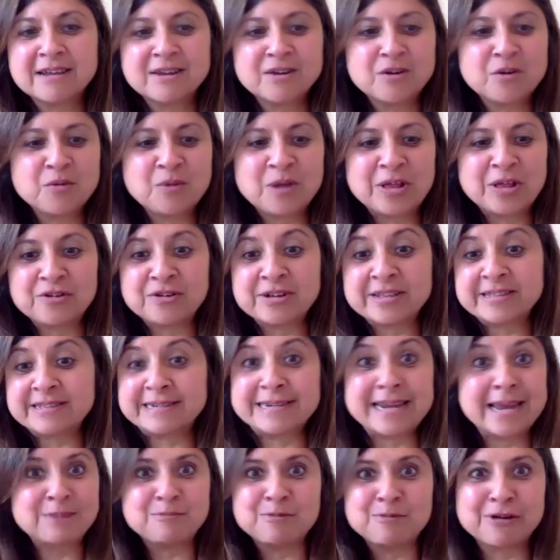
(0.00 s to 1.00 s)
whether it's
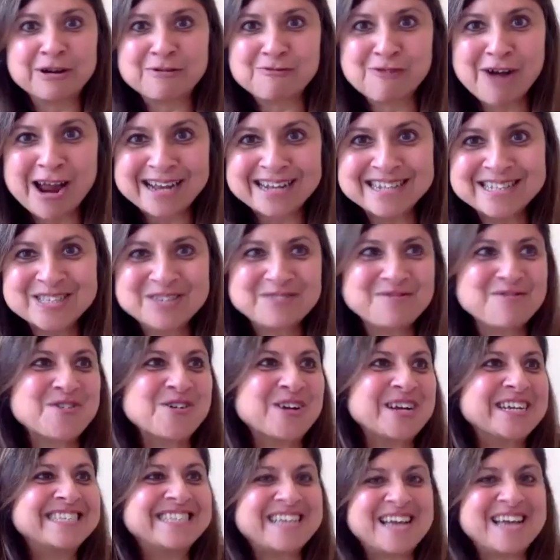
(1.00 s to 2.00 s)
neighboring rights, for
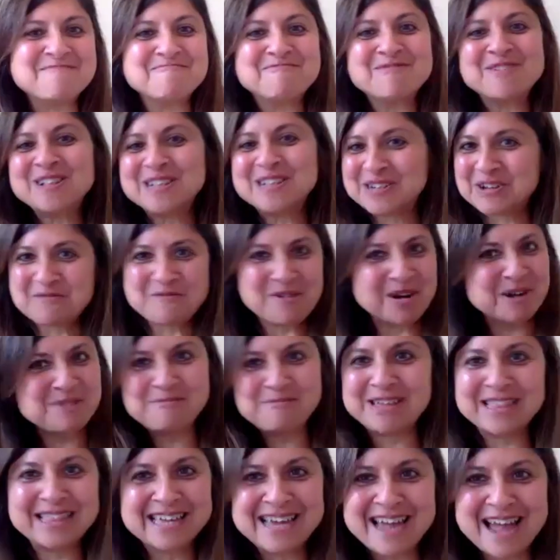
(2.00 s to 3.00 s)
example, and you want to be
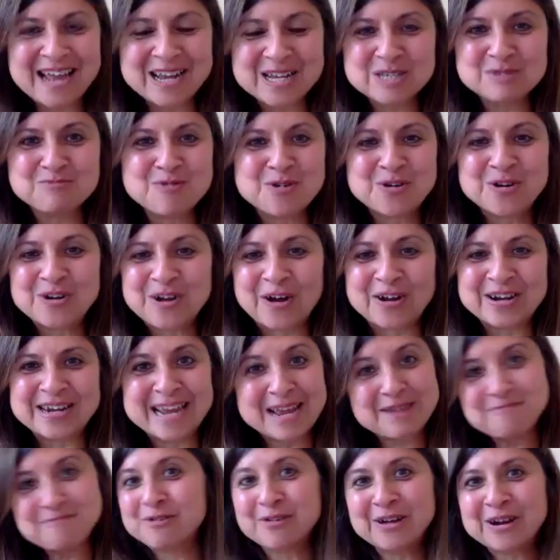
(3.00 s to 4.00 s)
the expert on
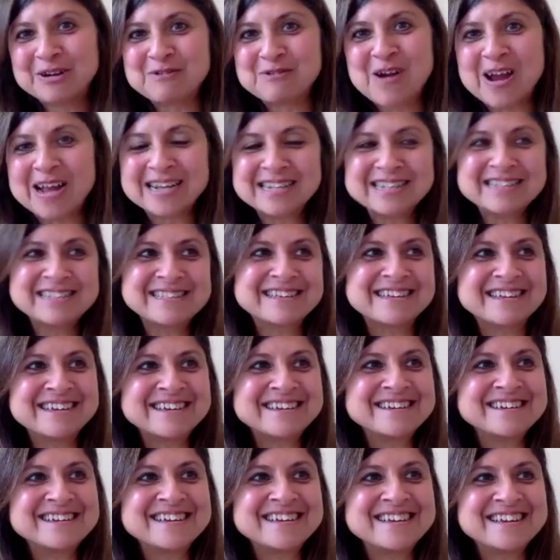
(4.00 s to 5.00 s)
neighboring rights
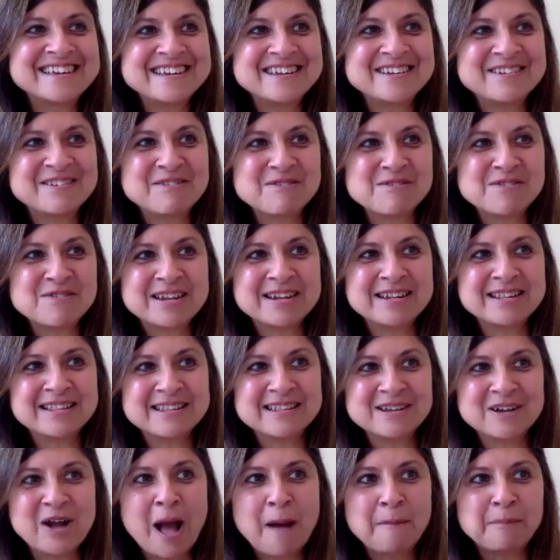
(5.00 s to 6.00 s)
in
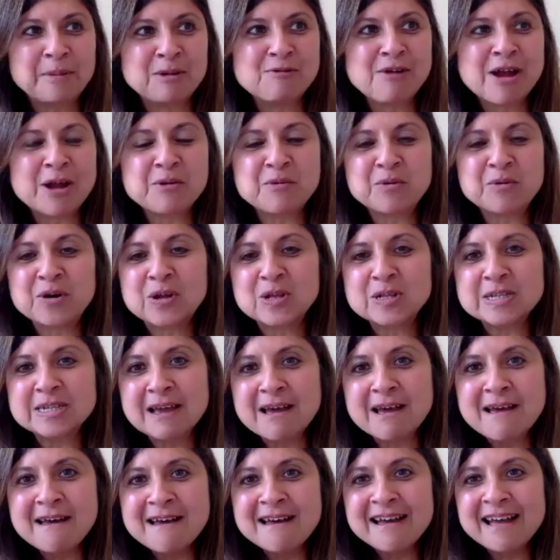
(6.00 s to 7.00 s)
the copyright world,
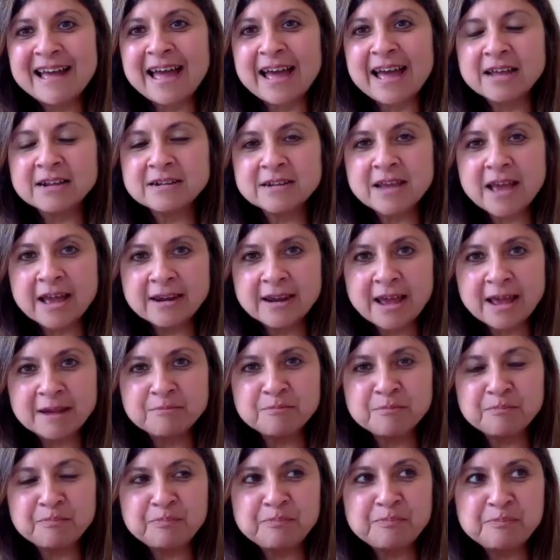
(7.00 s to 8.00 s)

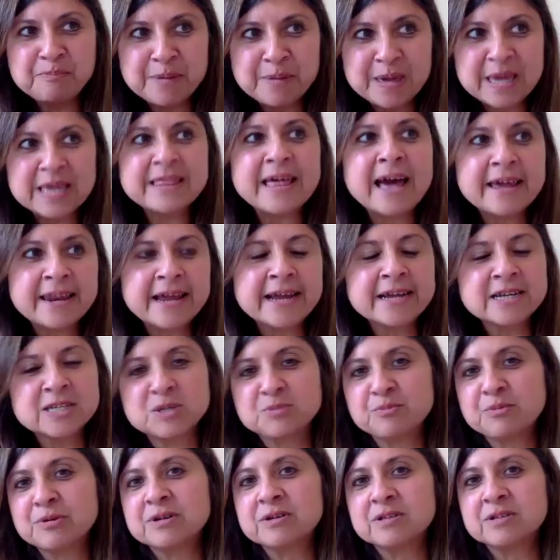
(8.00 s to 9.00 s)
and be that
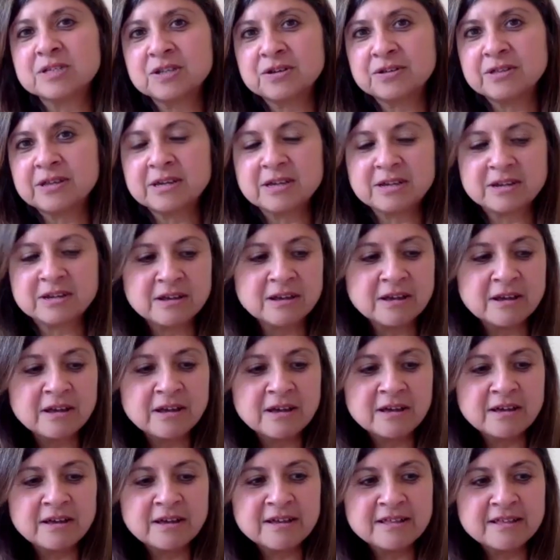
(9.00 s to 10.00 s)
expert so that
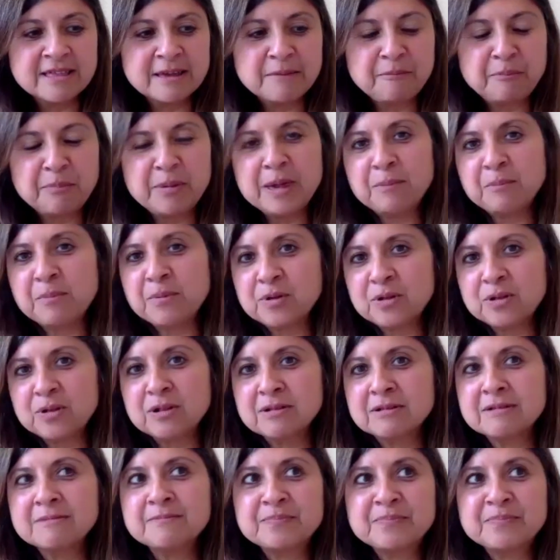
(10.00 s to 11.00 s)

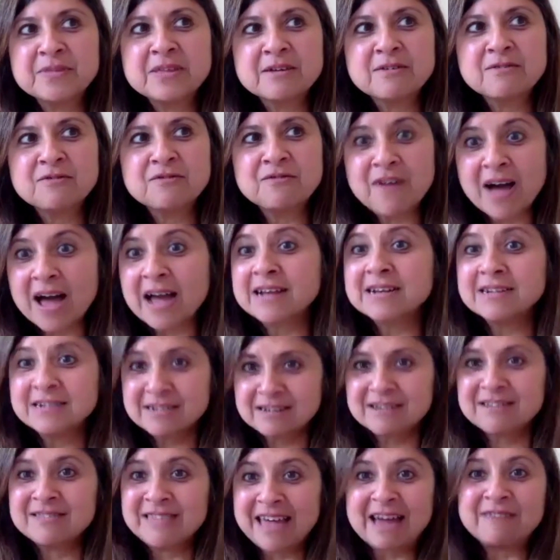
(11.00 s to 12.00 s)
people find
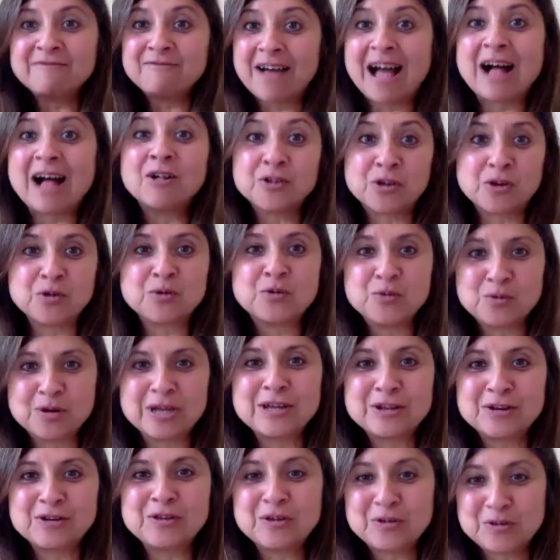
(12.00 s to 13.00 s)
that value
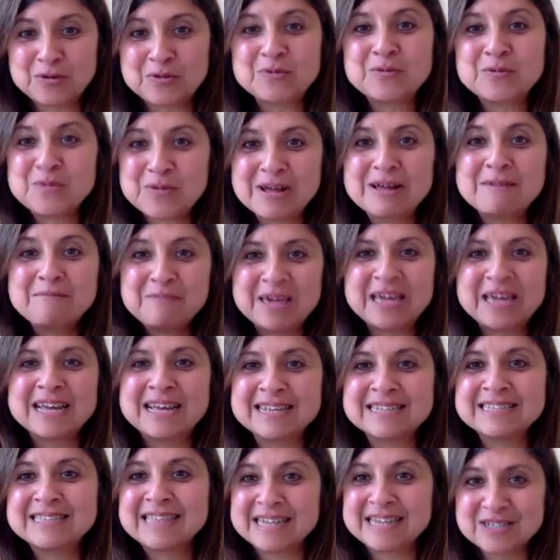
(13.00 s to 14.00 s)
in you,
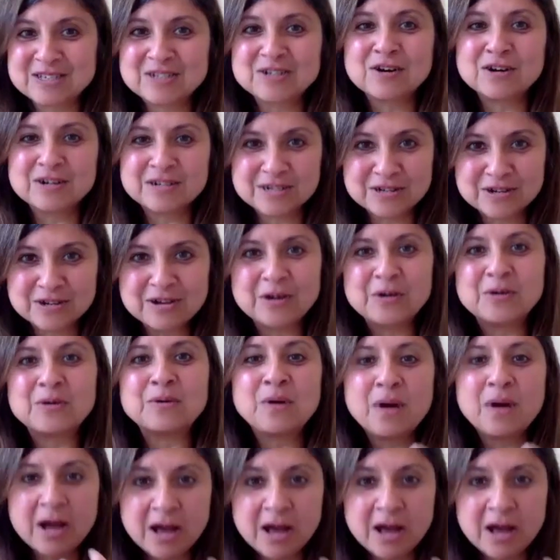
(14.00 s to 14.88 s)
because they start to go,